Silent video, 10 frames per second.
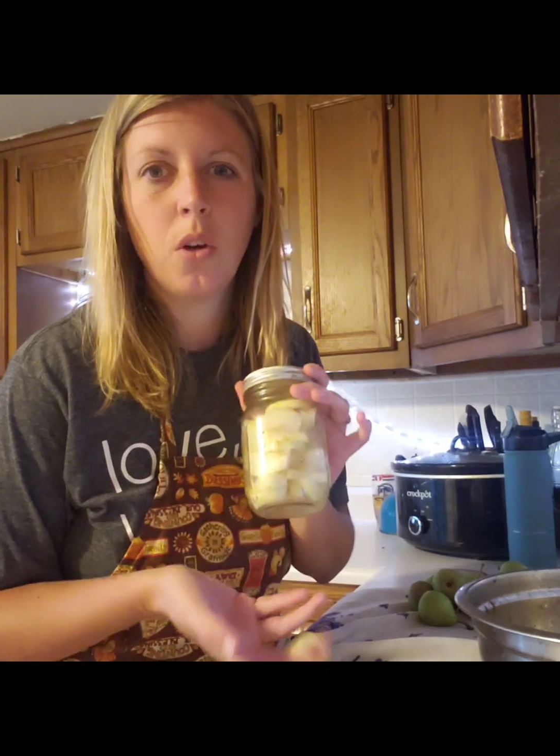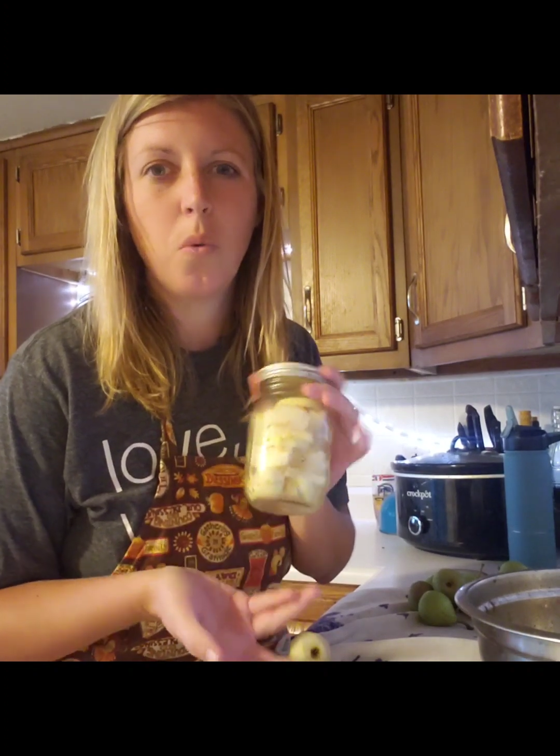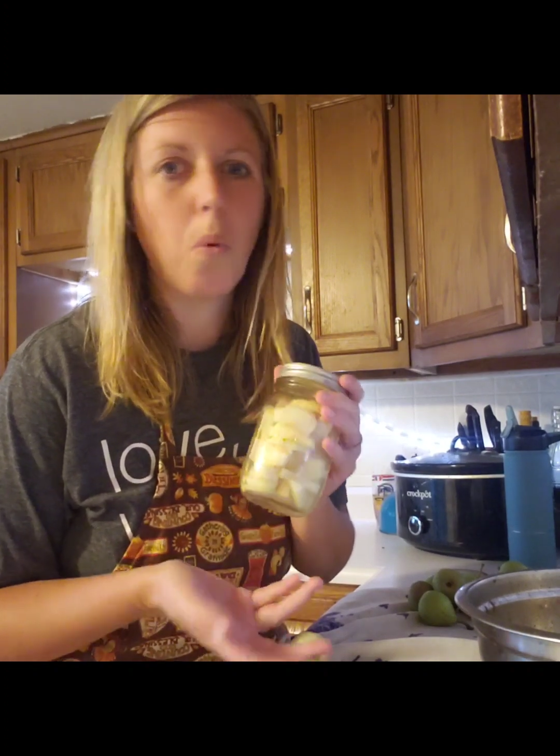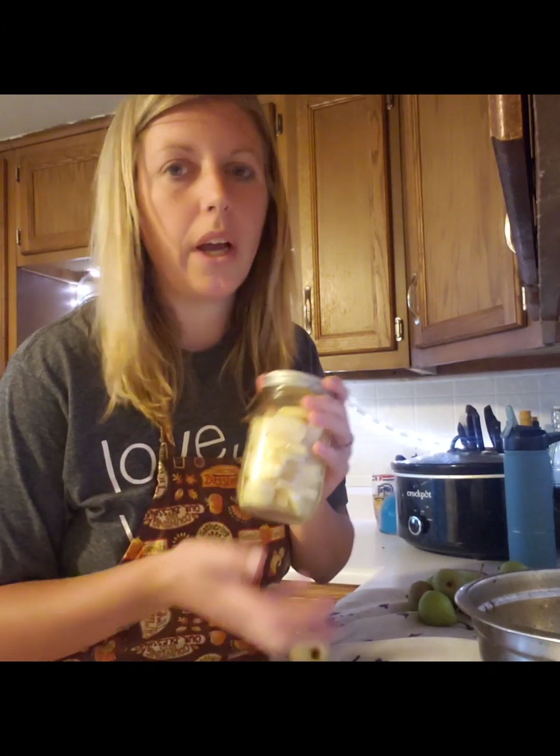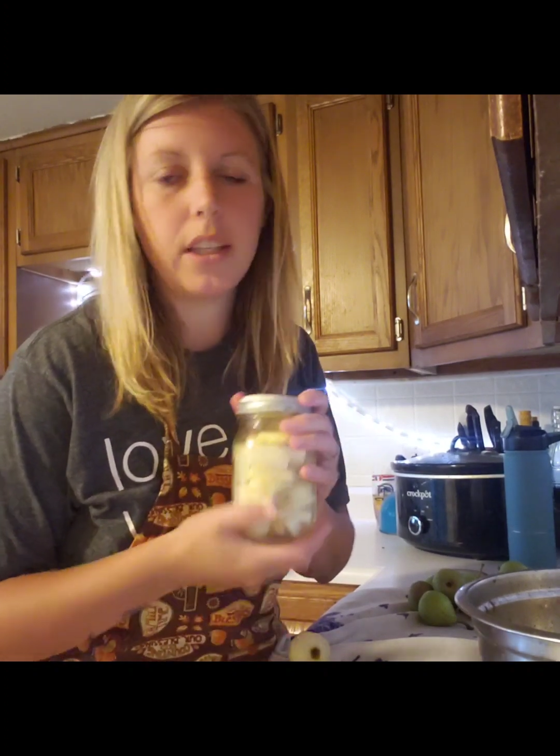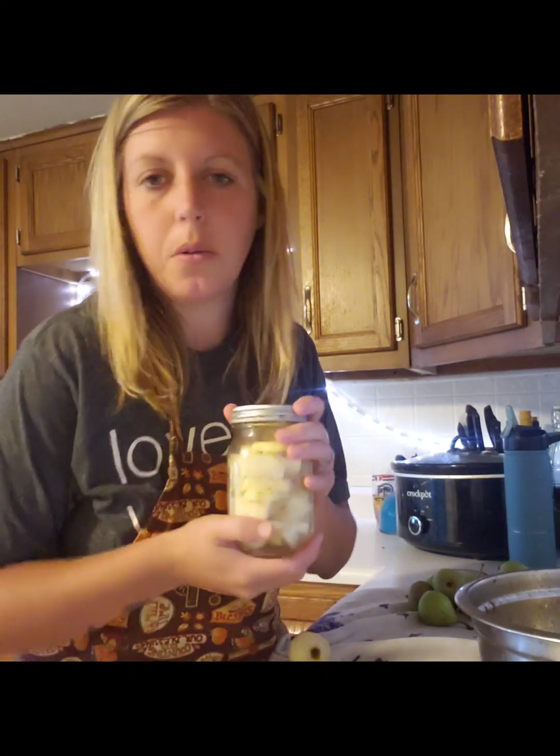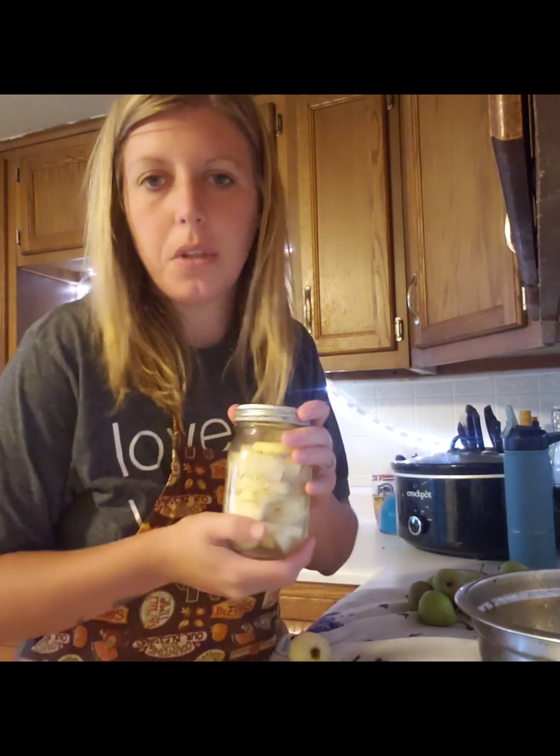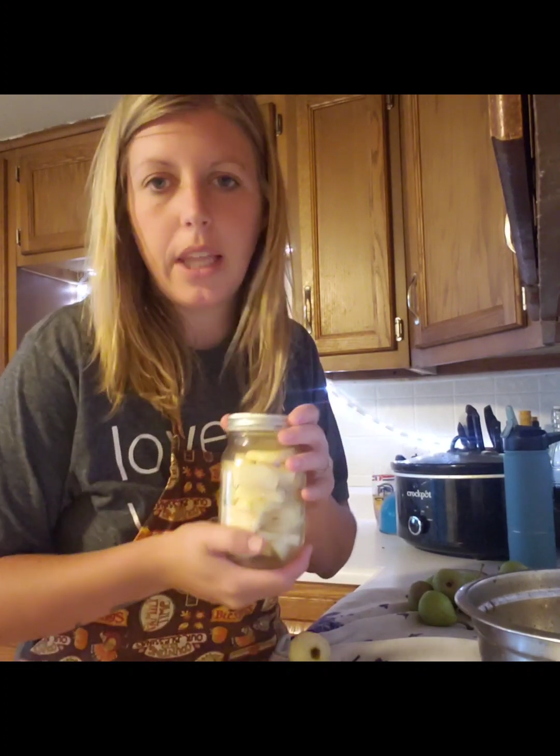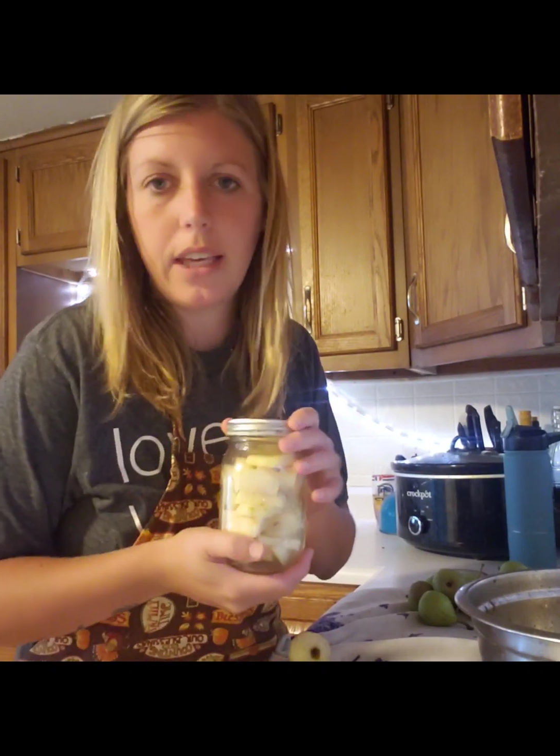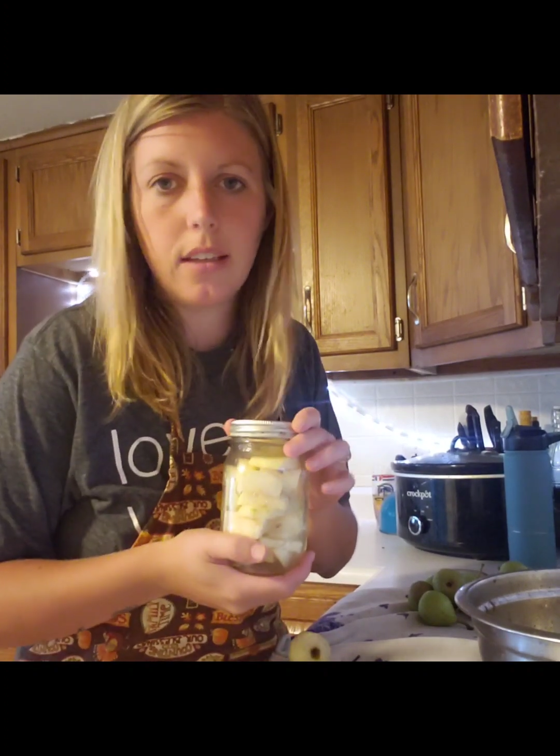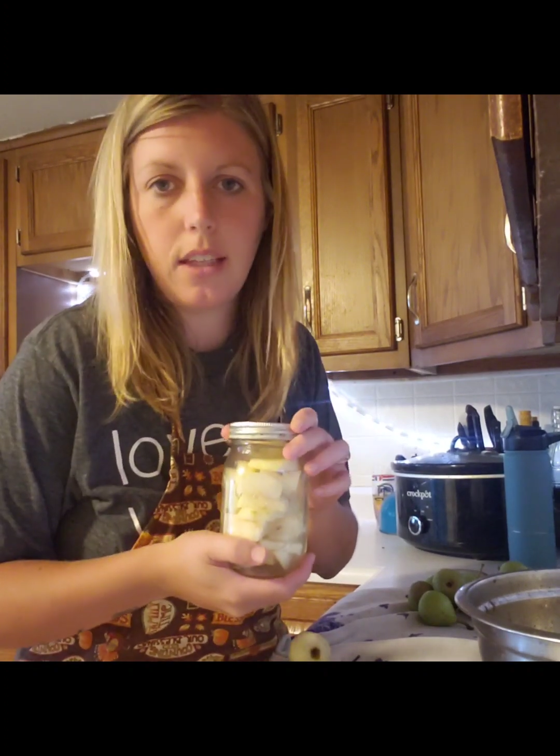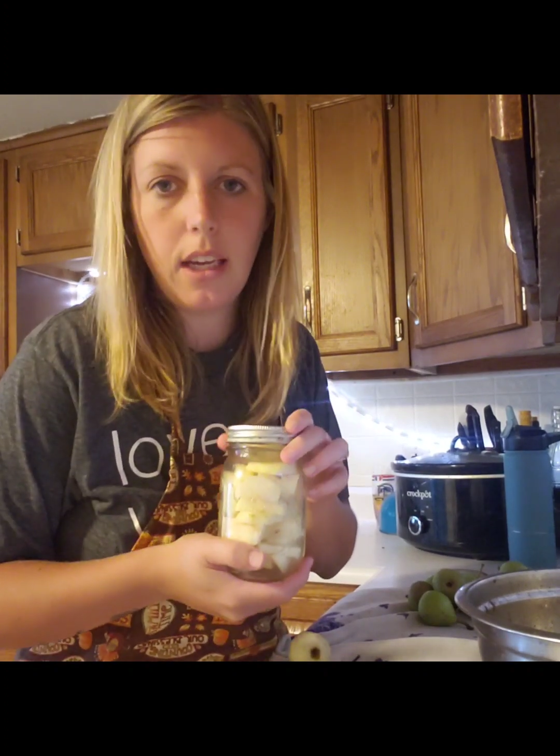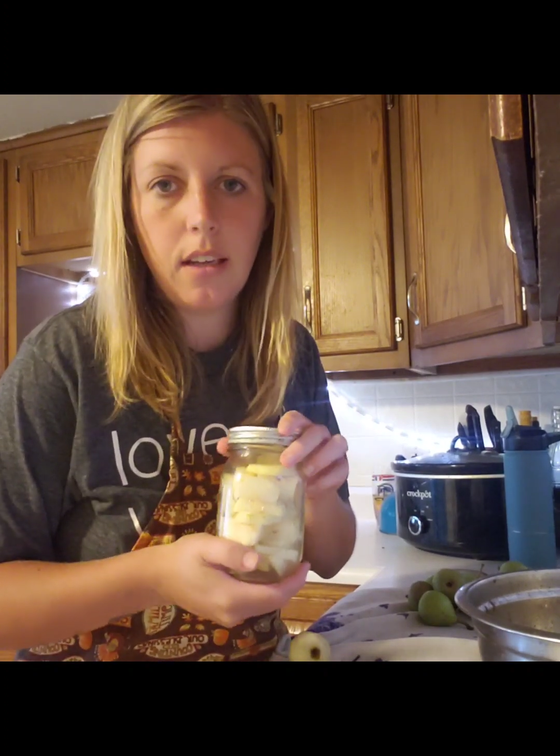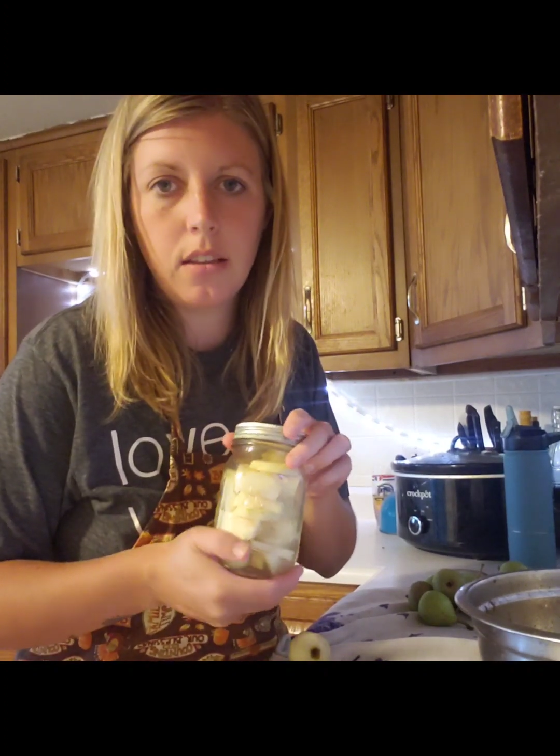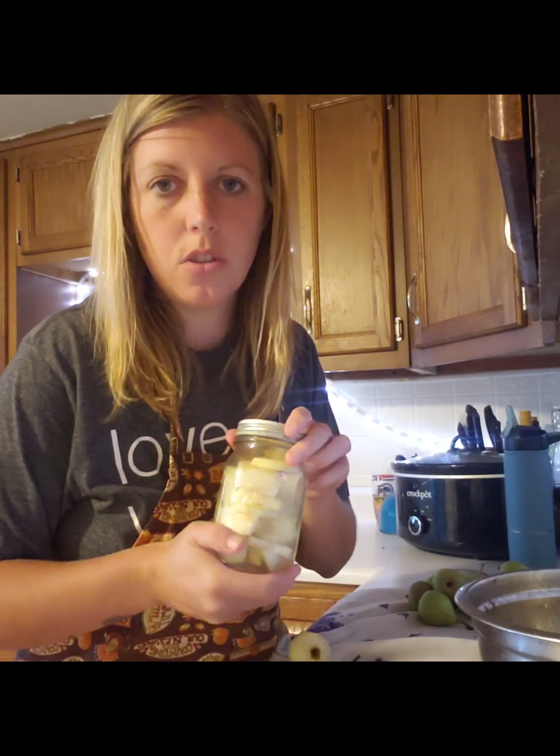what you would like
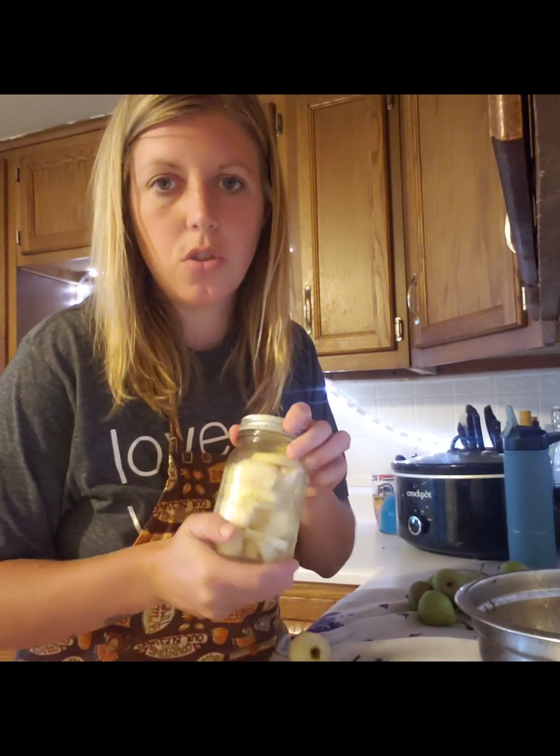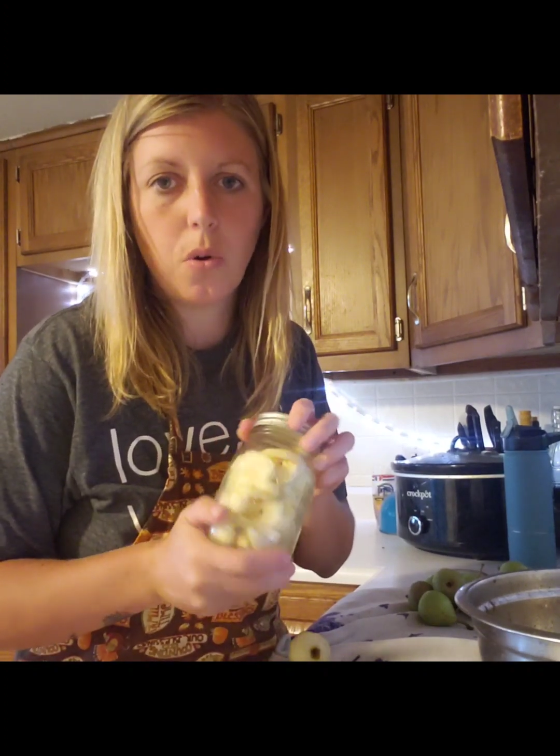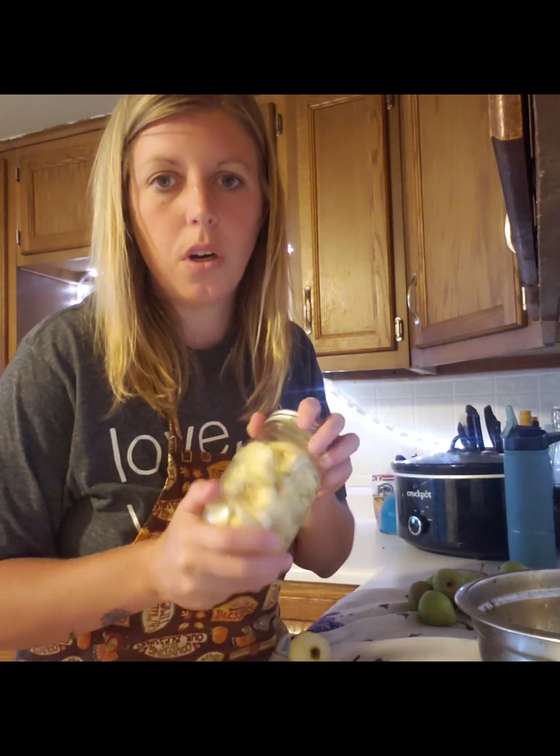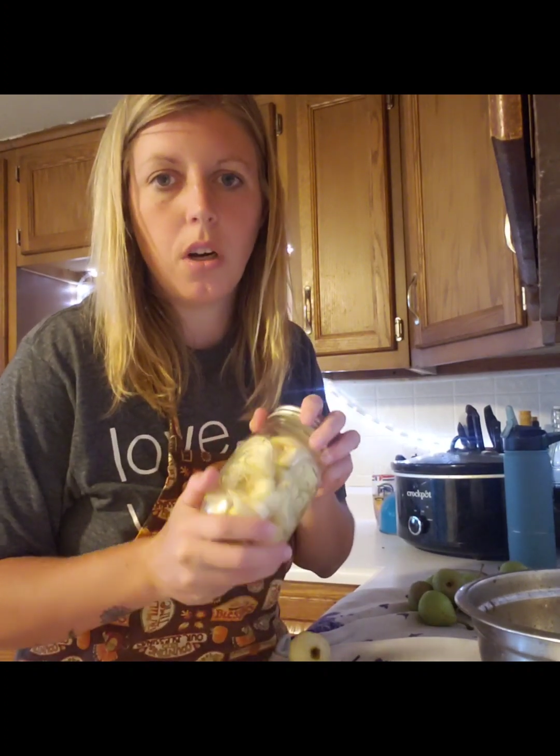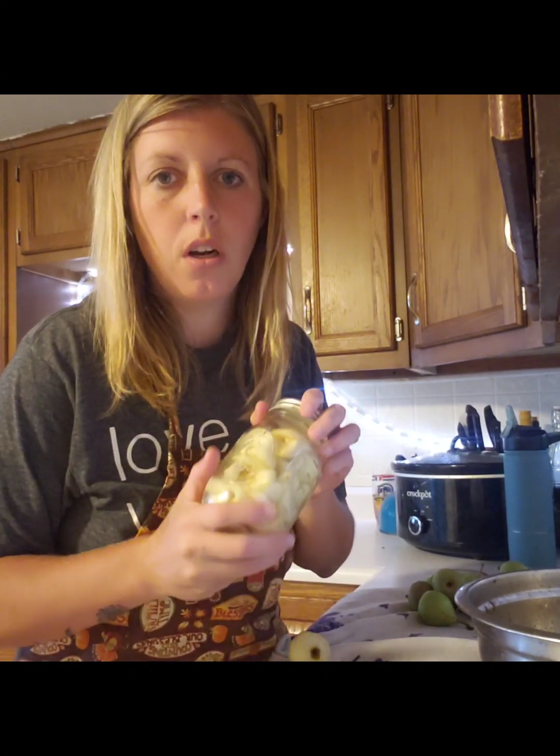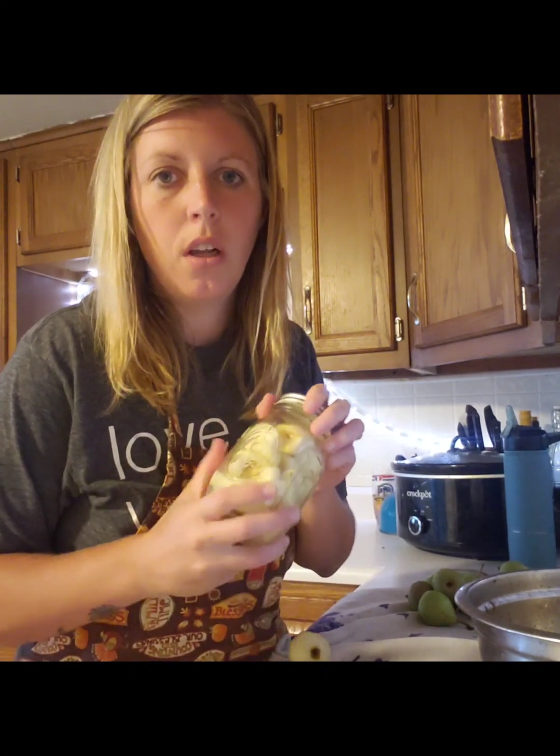get in the store.